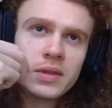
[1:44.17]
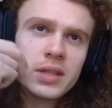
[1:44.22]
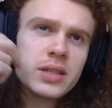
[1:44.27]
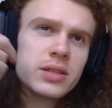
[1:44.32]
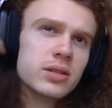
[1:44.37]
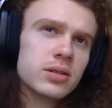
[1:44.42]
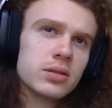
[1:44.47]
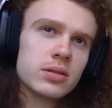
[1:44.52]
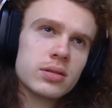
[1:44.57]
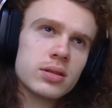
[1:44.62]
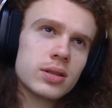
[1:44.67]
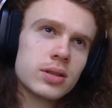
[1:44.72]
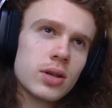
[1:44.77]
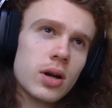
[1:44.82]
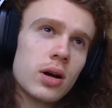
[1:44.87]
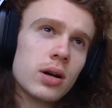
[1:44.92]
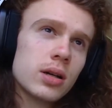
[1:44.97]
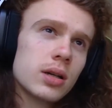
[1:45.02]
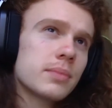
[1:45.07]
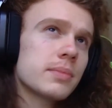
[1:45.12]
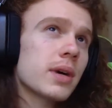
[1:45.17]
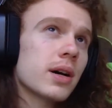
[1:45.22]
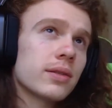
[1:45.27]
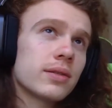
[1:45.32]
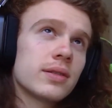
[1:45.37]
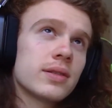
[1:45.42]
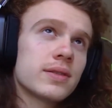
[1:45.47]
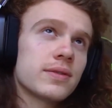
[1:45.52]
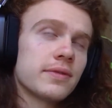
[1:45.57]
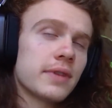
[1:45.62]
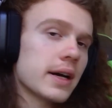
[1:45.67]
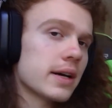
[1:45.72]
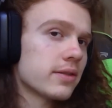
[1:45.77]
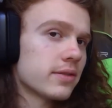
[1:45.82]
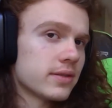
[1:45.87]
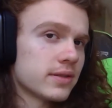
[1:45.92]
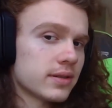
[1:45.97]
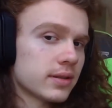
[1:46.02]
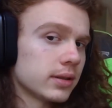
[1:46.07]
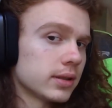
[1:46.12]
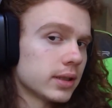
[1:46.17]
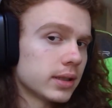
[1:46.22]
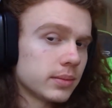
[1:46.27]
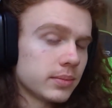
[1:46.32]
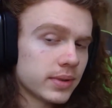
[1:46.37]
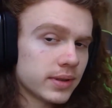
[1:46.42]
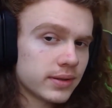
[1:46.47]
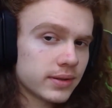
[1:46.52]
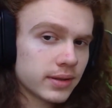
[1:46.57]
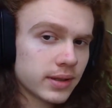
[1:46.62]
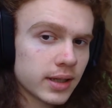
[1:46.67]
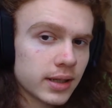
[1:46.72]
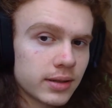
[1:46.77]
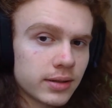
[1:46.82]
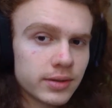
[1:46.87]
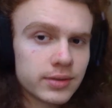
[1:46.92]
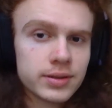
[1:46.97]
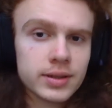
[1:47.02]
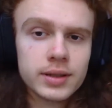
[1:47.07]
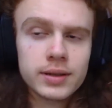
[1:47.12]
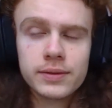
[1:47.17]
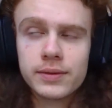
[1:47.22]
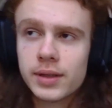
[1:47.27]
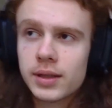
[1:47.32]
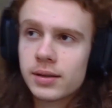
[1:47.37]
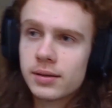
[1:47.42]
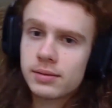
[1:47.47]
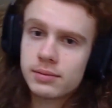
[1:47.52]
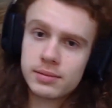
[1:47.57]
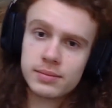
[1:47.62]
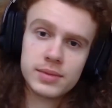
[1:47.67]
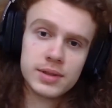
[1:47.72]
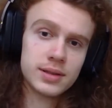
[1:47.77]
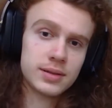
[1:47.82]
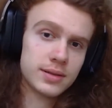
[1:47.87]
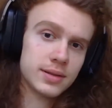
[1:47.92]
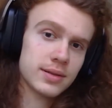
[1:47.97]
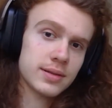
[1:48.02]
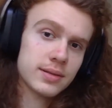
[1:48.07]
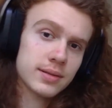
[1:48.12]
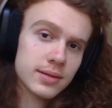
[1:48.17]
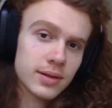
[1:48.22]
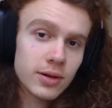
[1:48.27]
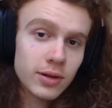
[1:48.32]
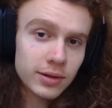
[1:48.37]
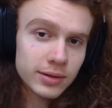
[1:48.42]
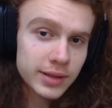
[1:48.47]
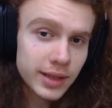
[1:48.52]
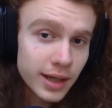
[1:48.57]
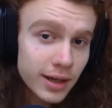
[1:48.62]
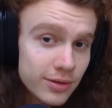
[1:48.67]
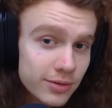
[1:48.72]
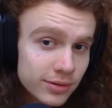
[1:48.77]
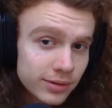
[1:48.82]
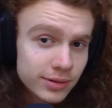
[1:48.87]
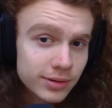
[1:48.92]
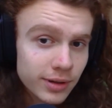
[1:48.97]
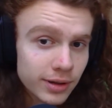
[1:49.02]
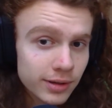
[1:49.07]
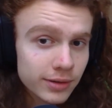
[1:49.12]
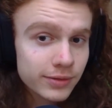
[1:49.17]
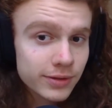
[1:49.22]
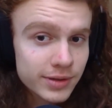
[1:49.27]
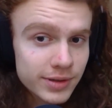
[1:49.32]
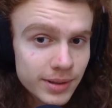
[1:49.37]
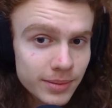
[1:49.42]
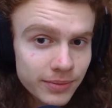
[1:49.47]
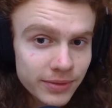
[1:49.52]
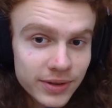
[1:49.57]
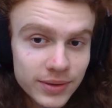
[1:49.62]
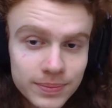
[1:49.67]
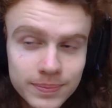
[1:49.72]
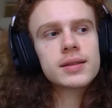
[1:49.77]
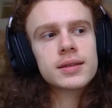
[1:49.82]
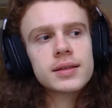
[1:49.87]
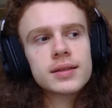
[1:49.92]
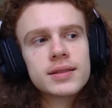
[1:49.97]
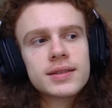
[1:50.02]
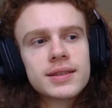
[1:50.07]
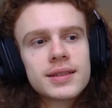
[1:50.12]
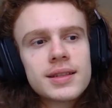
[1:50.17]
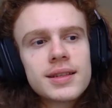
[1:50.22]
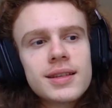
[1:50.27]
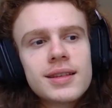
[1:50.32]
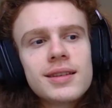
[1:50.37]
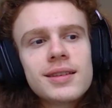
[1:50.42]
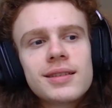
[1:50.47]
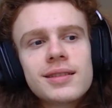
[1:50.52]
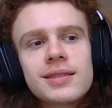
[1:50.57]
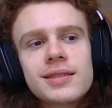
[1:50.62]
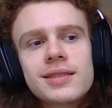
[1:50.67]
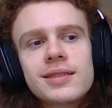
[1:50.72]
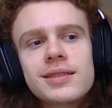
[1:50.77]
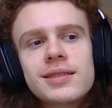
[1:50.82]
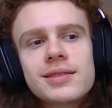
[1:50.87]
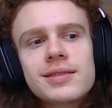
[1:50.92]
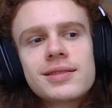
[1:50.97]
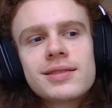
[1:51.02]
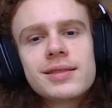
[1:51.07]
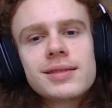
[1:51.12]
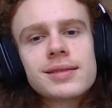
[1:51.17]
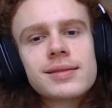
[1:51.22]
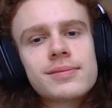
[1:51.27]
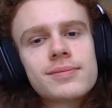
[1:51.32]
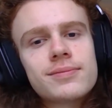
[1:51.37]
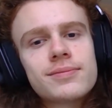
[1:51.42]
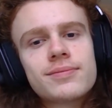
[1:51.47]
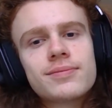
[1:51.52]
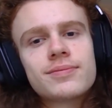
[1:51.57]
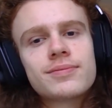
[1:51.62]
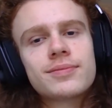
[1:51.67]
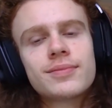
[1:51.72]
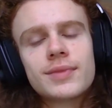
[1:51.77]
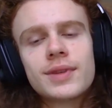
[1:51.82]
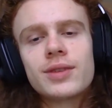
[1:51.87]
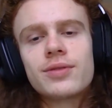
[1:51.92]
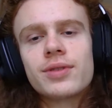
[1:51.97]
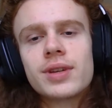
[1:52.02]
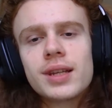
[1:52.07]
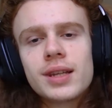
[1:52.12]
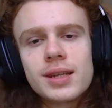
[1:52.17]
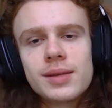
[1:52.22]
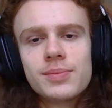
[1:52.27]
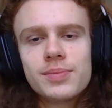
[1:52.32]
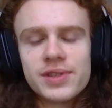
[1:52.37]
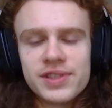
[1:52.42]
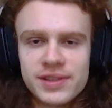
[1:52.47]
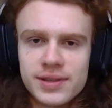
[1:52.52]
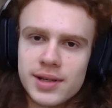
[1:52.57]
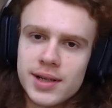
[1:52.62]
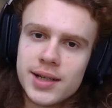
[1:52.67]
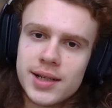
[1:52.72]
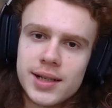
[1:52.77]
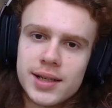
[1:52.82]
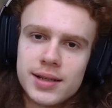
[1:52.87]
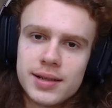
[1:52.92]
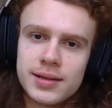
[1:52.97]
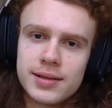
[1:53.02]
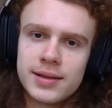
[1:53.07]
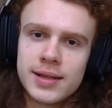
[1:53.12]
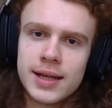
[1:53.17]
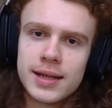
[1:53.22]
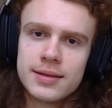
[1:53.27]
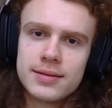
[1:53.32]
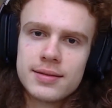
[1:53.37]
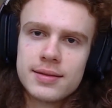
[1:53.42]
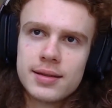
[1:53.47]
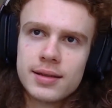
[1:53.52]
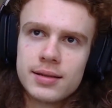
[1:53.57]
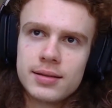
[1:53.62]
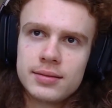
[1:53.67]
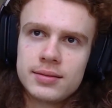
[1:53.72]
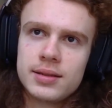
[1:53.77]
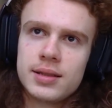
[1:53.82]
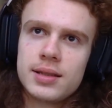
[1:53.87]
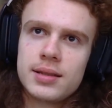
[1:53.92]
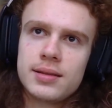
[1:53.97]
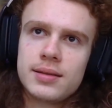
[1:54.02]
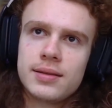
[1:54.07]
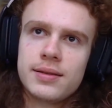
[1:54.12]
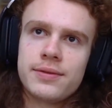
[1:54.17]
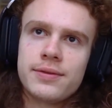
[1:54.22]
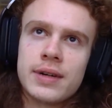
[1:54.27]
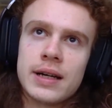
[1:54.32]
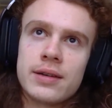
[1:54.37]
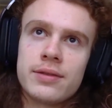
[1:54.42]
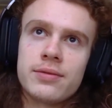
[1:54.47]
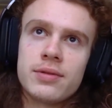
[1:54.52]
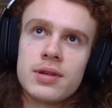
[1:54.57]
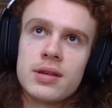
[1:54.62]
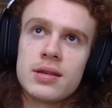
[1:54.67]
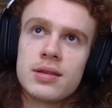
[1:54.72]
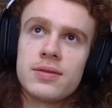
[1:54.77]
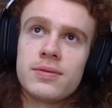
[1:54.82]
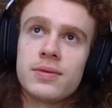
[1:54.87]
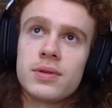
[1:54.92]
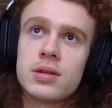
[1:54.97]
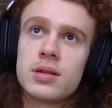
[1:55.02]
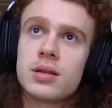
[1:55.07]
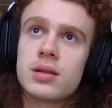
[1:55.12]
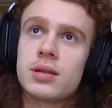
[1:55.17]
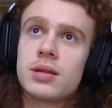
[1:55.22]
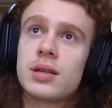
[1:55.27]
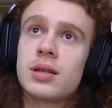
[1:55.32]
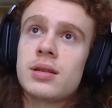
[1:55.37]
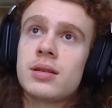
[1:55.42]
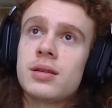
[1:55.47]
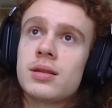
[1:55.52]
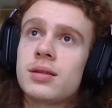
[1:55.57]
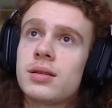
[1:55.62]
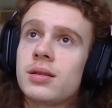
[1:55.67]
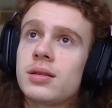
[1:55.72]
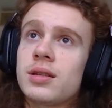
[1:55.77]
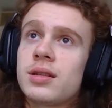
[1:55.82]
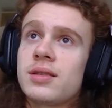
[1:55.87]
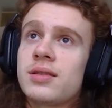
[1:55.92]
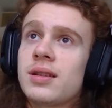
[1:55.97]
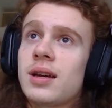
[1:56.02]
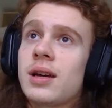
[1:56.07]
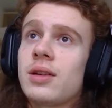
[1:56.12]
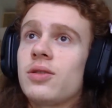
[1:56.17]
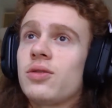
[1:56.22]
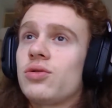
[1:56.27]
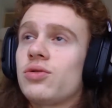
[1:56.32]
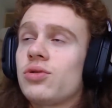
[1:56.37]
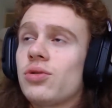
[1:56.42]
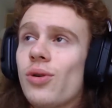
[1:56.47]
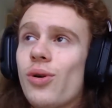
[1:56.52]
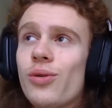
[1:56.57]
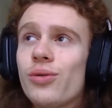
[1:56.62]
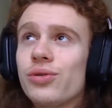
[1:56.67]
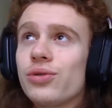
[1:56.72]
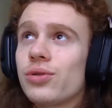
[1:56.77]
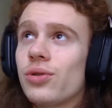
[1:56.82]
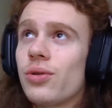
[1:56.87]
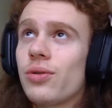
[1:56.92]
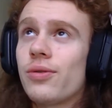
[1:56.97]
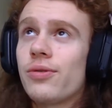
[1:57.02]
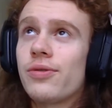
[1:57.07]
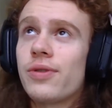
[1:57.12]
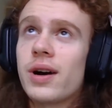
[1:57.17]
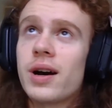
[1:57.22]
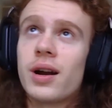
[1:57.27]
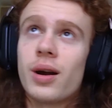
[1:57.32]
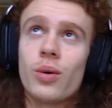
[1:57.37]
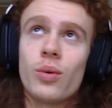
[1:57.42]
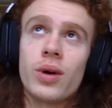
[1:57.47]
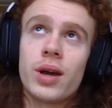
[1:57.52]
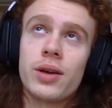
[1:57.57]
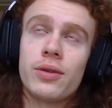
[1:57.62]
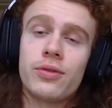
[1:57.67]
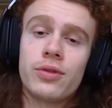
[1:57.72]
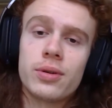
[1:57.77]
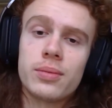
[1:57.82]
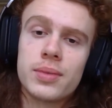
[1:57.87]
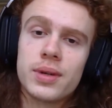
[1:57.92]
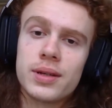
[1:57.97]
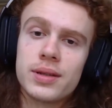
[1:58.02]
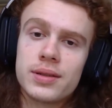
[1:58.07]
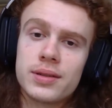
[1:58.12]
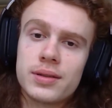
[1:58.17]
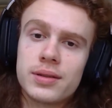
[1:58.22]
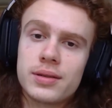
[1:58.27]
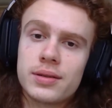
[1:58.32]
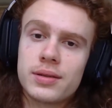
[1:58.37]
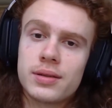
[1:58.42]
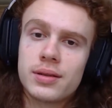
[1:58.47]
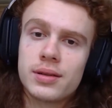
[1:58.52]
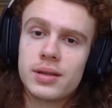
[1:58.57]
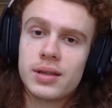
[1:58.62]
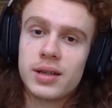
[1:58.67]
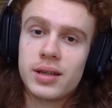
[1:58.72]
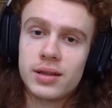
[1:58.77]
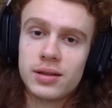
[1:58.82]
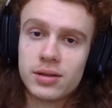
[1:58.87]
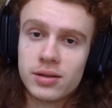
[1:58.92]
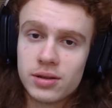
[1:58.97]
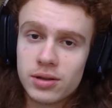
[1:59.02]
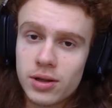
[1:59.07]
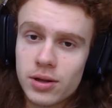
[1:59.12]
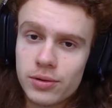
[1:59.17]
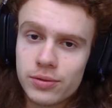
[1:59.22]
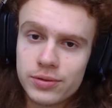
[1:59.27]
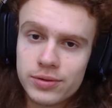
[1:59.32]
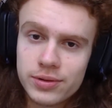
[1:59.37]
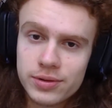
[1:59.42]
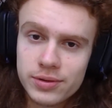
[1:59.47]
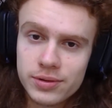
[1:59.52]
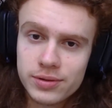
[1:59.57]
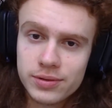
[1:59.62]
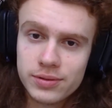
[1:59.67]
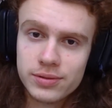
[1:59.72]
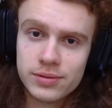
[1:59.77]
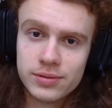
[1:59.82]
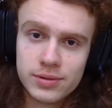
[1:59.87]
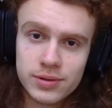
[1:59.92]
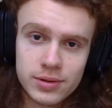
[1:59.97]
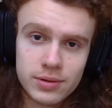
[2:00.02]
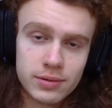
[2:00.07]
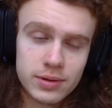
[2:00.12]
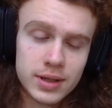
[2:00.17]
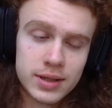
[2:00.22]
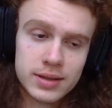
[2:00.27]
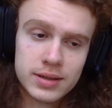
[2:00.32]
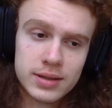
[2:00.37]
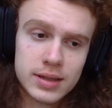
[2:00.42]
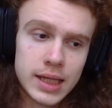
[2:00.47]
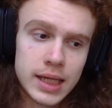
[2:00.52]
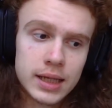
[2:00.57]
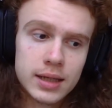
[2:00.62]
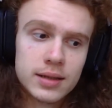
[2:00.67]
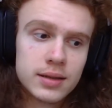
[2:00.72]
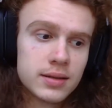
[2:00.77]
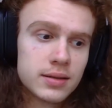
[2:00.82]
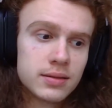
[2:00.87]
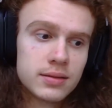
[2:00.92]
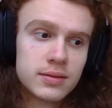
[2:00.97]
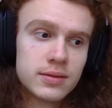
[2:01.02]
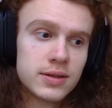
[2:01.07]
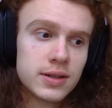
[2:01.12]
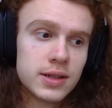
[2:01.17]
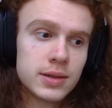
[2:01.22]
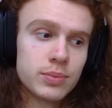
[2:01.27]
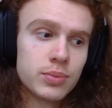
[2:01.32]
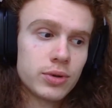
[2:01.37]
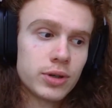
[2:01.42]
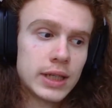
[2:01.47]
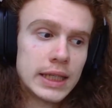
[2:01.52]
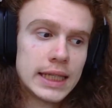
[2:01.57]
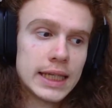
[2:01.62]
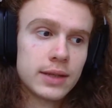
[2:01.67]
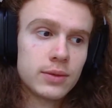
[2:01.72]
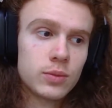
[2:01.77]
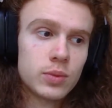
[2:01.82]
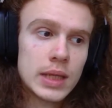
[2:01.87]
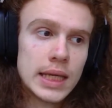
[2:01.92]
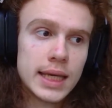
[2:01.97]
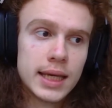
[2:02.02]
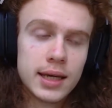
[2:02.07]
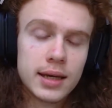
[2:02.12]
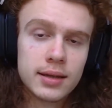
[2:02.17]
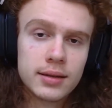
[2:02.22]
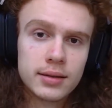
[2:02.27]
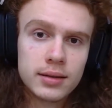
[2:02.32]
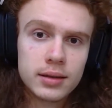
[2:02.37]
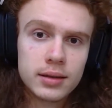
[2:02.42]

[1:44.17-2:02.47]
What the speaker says: yeah, just talk about this virus a little bit together, shall we? I mean, it's called Casual Talk for something. See, it's just really bizarre that suddenly a virus, which initially sounded so far away from us, hit close to us, like to the point that we can't